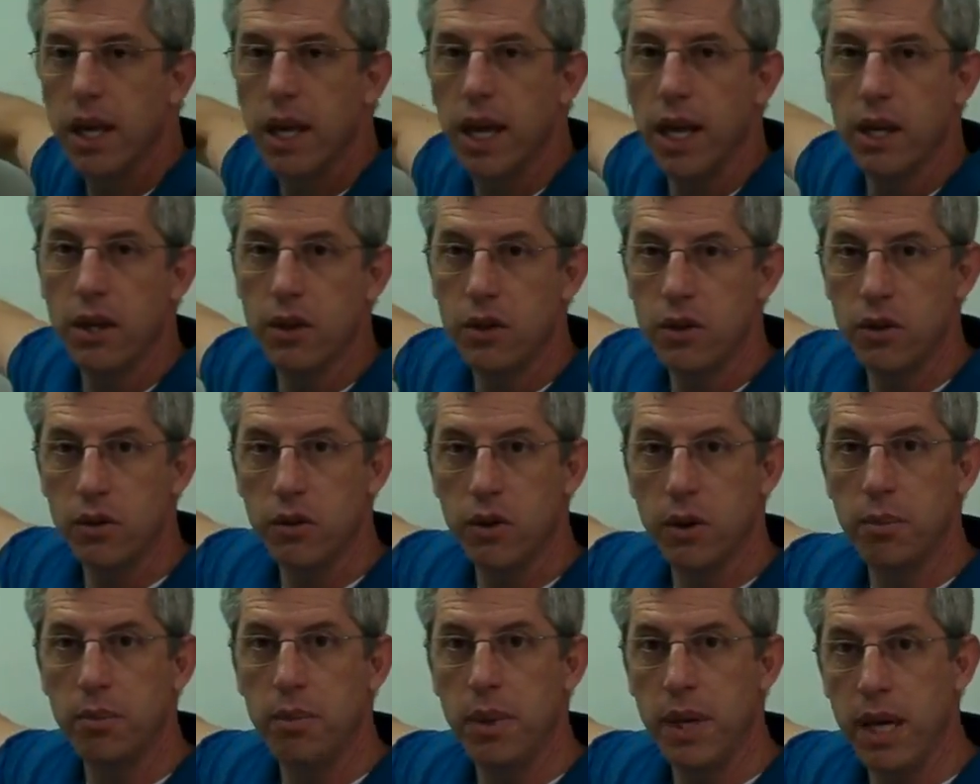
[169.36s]

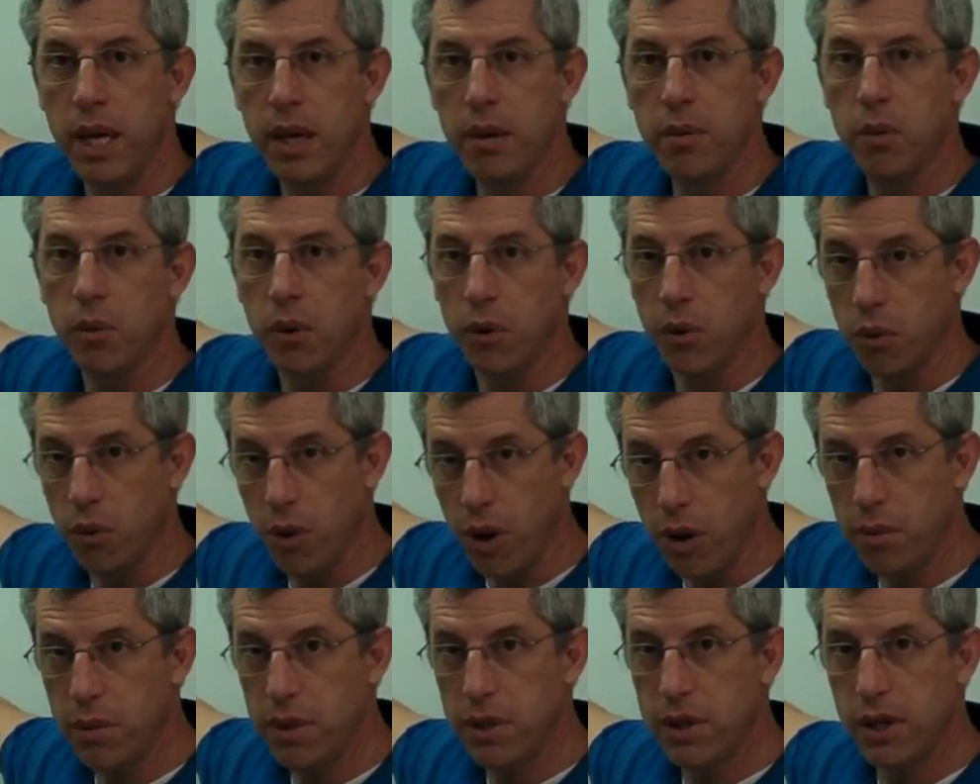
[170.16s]
into a beam with
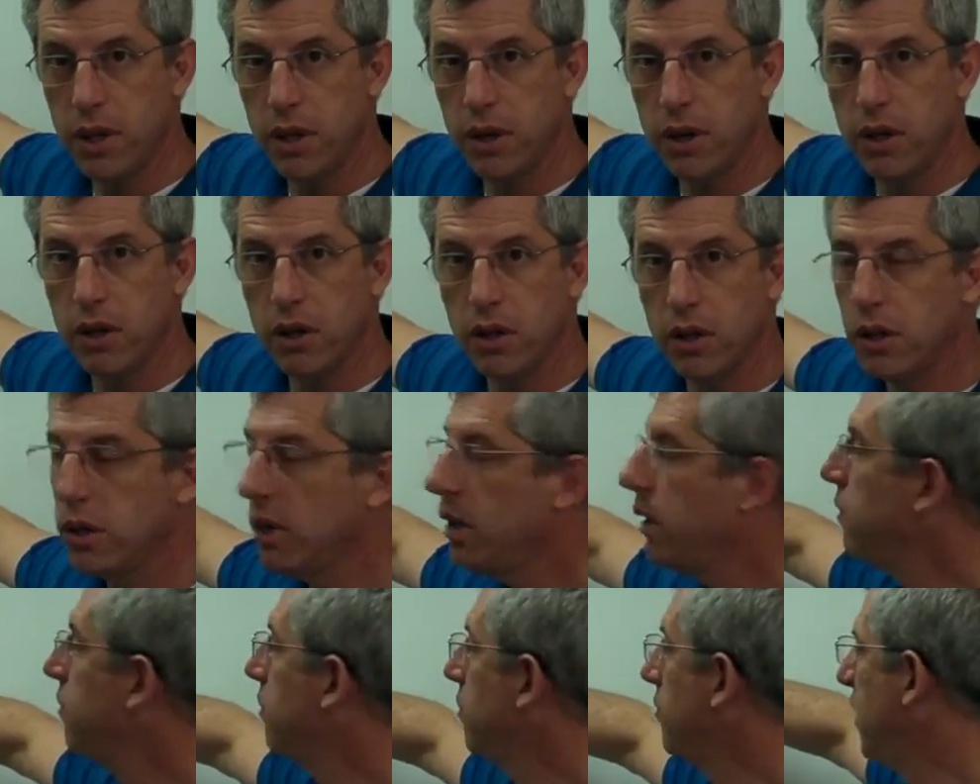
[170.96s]
one material,
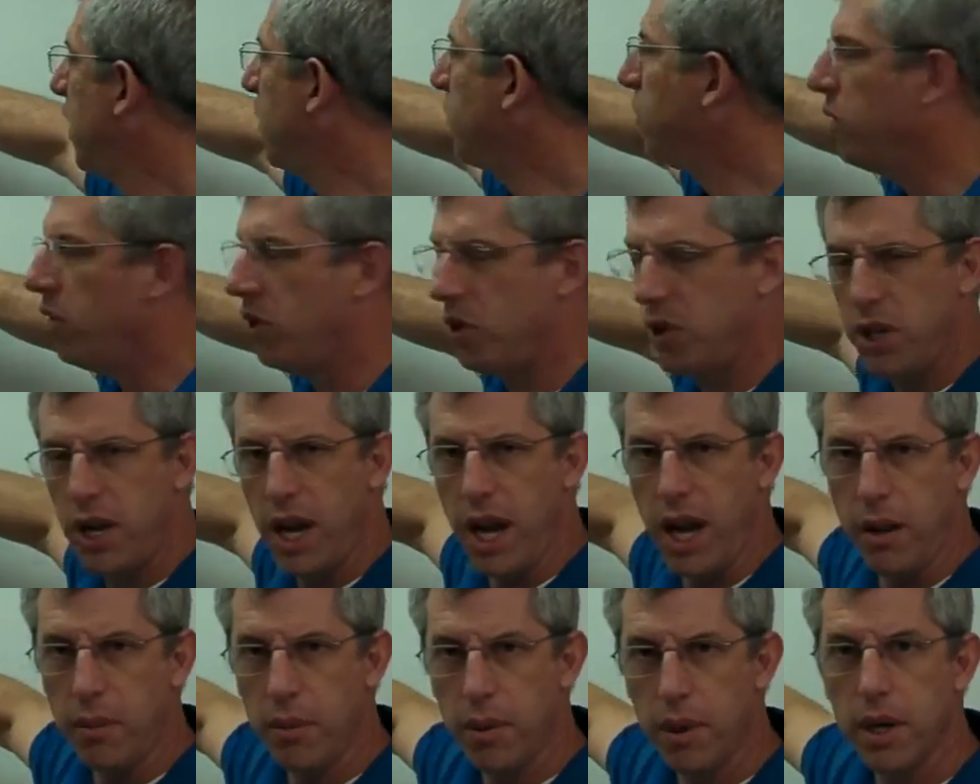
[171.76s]
different
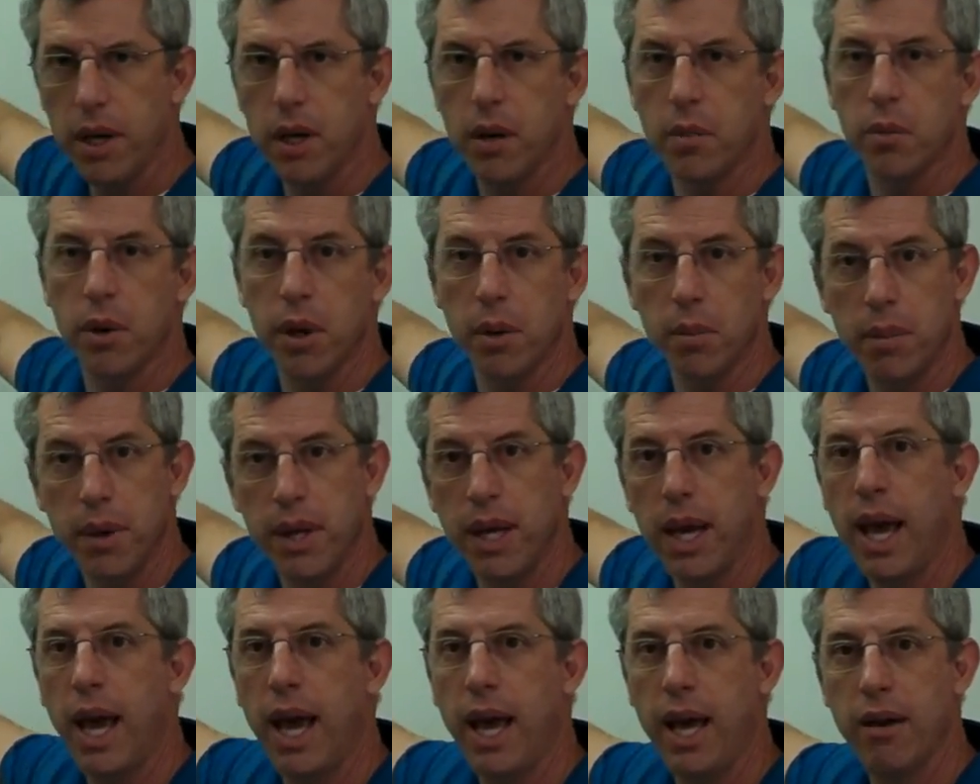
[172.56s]
shape, but
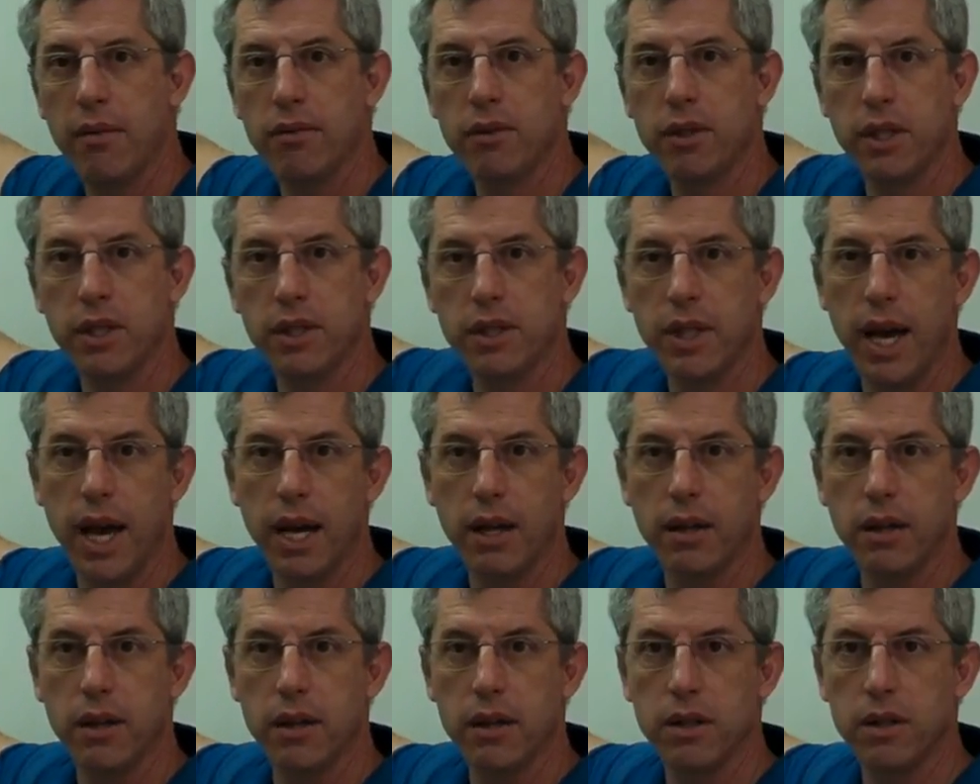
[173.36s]
behaves
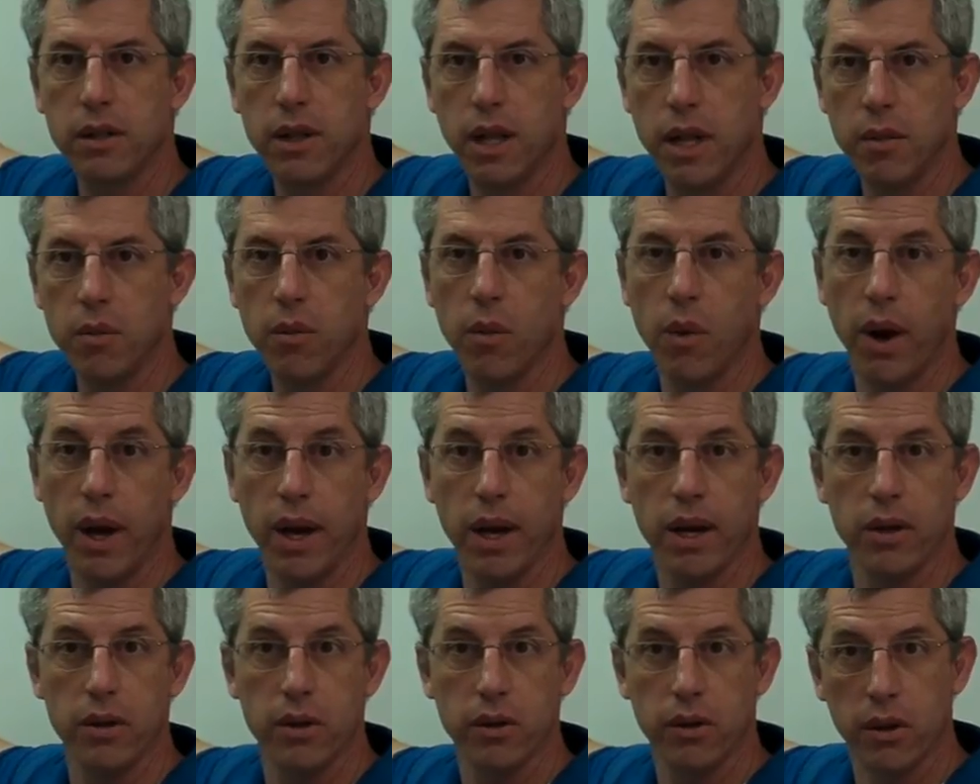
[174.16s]
exactly the same way
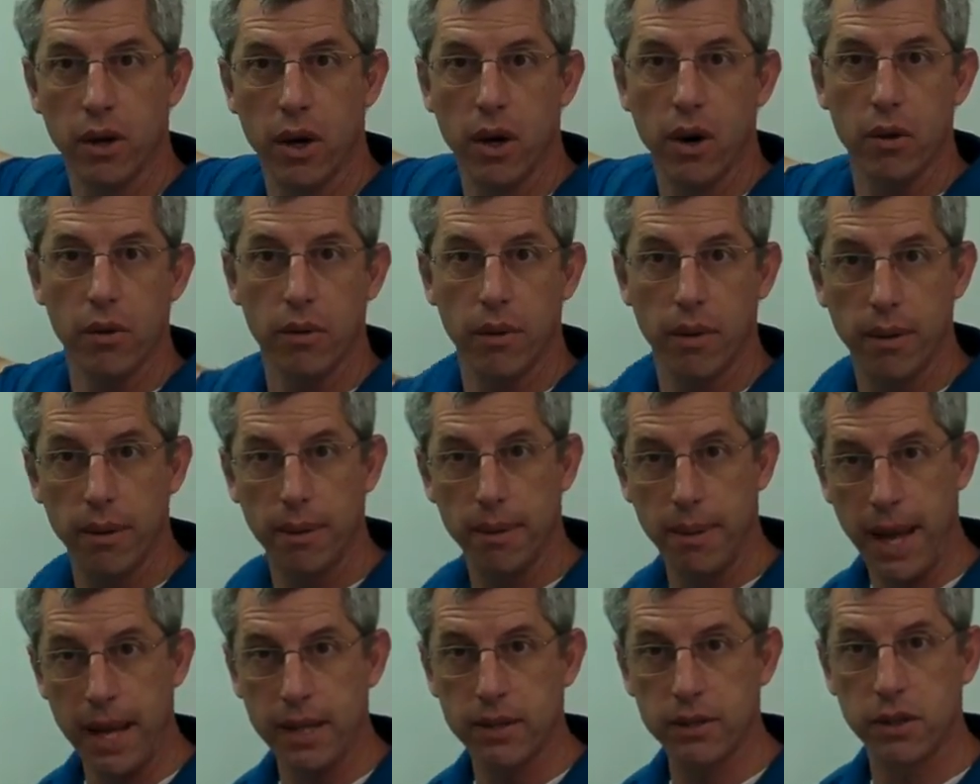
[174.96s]
under load.
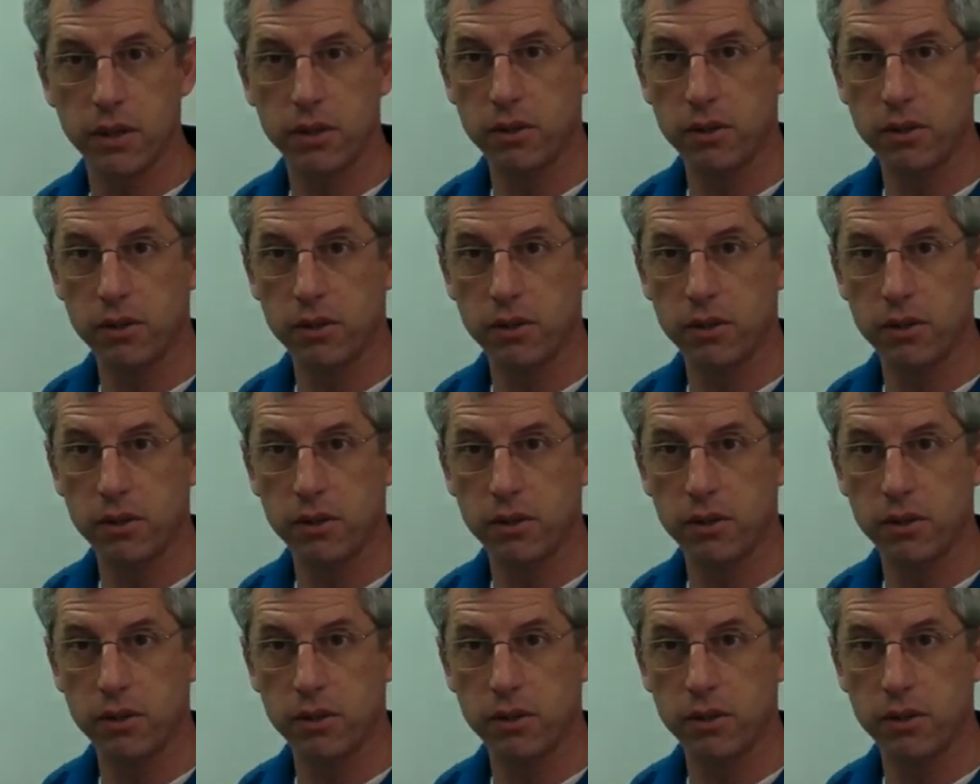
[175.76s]
That's the